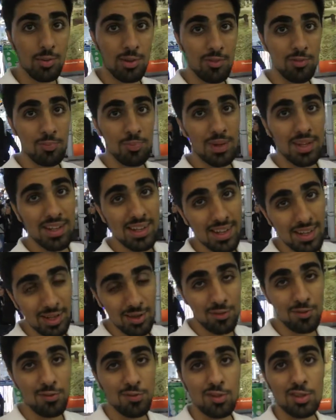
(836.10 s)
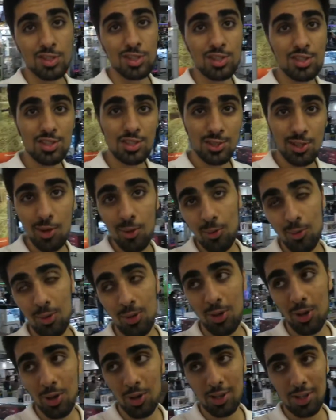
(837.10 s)
We've been here for so
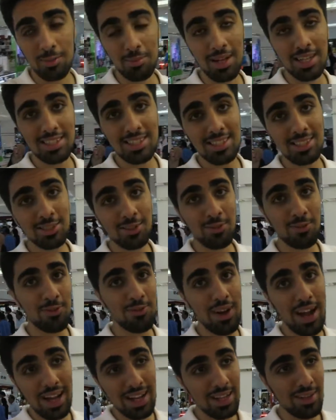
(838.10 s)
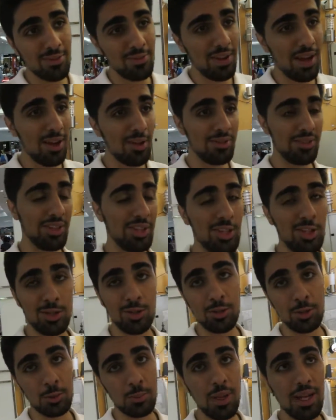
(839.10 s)
long and my sister finally found the
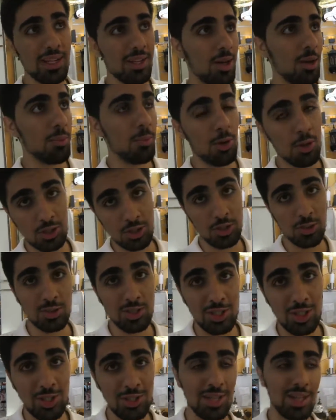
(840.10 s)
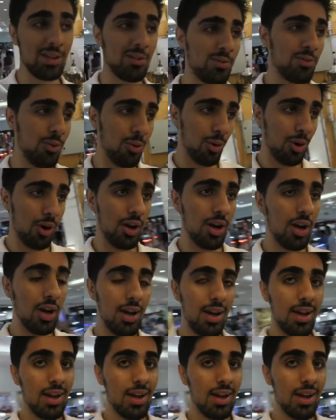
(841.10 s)
huge makeup box she was looking for.